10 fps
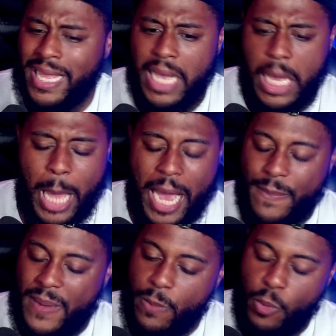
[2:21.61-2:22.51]
a lot of
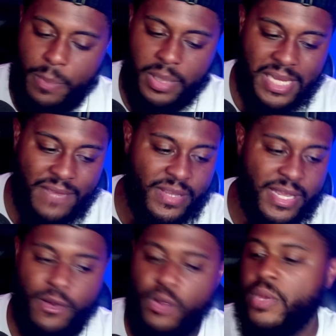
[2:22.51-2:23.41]
people were believing
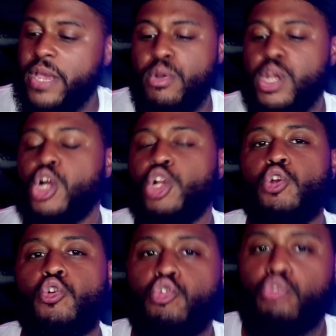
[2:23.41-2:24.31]
that it would
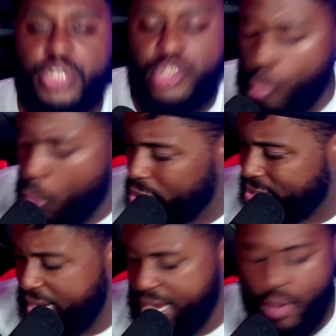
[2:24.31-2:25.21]
include Chris
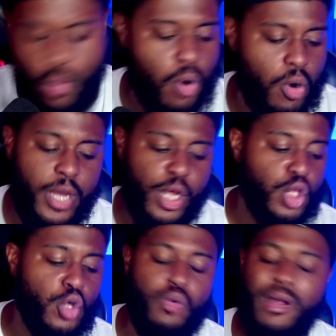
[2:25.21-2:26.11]
Duarte or
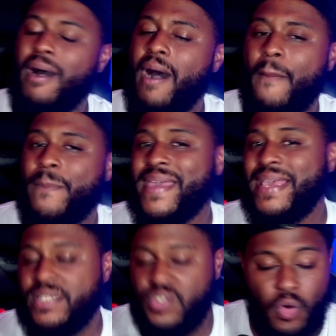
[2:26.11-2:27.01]
include a
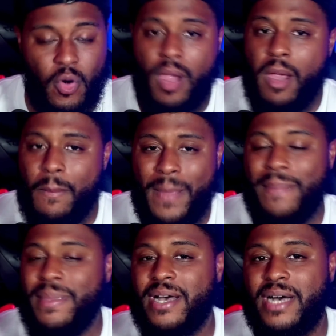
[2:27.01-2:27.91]
piece or
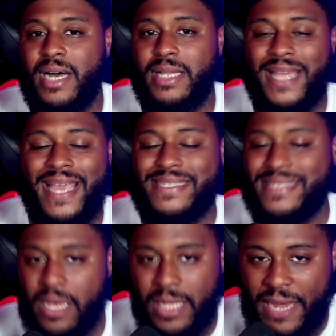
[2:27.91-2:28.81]
maybe a
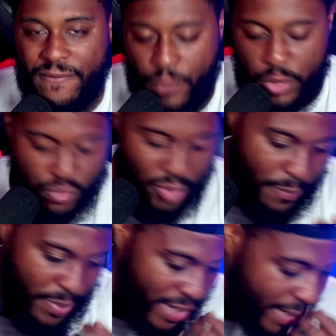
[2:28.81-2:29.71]
late first round
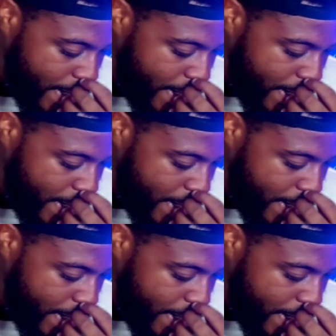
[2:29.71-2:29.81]
pick.